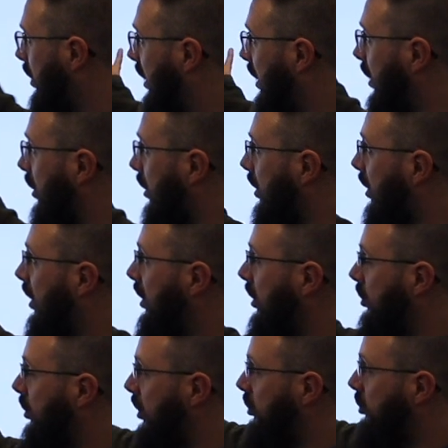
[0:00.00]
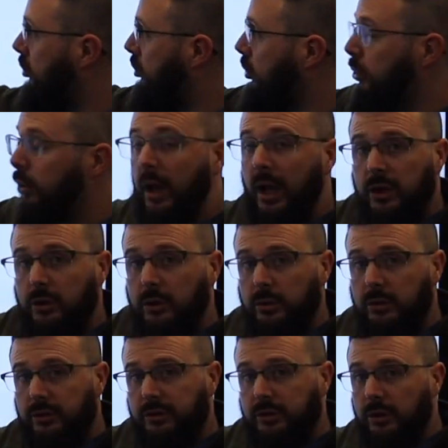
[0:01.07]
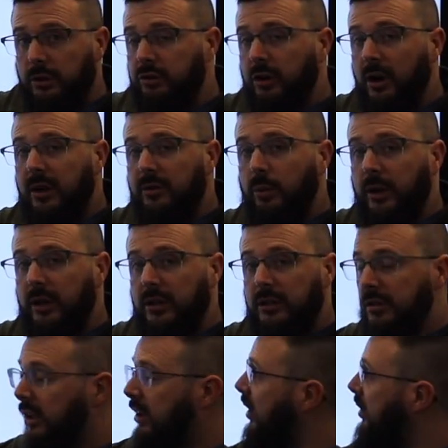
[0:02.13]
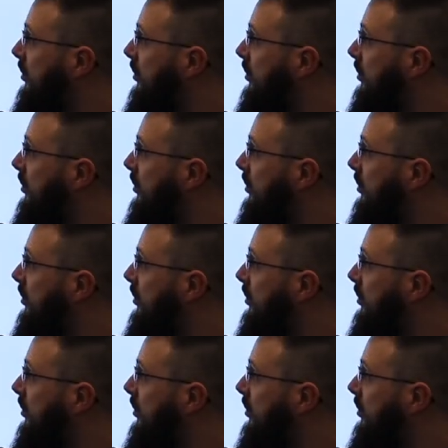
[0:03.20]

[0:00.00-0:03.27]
here, you can do a Google search of what you're looking